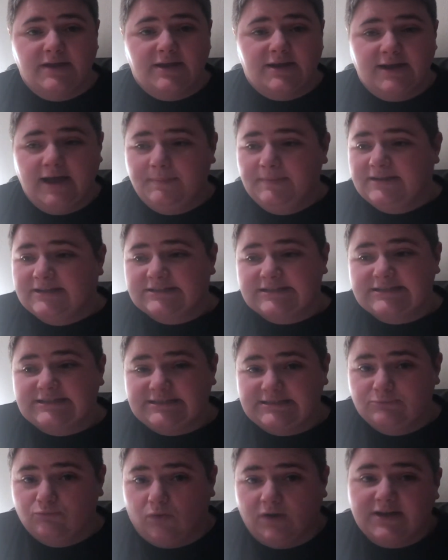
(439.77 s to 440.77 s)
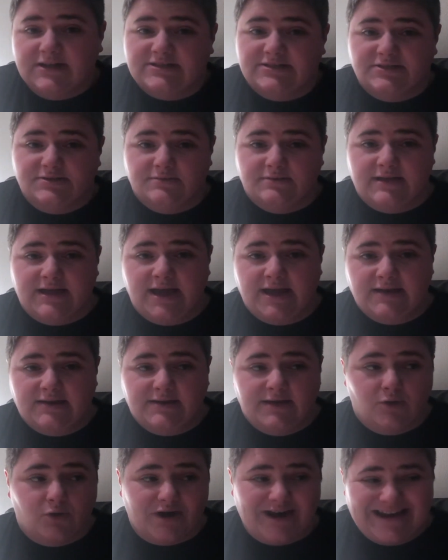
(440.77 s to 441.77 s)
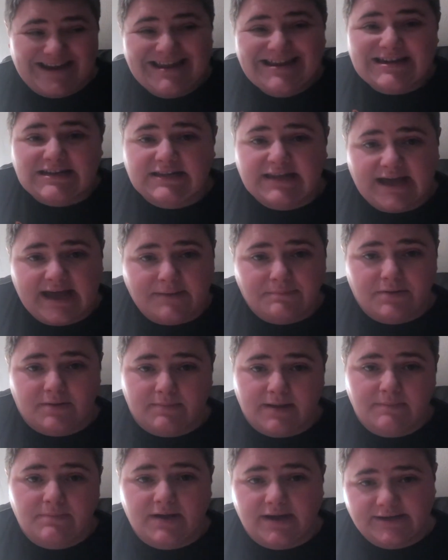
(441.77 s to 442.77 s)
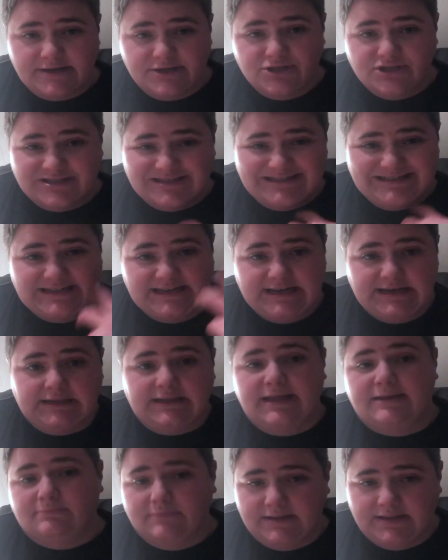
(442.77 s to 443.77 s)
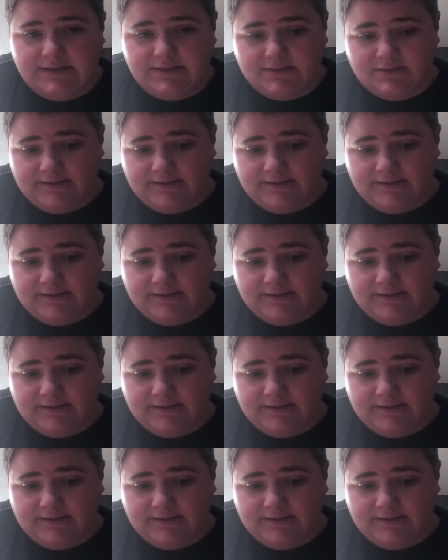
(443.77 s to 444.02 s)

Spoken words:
Not because I wanted to do that or I needed that, but my body just didn't let me,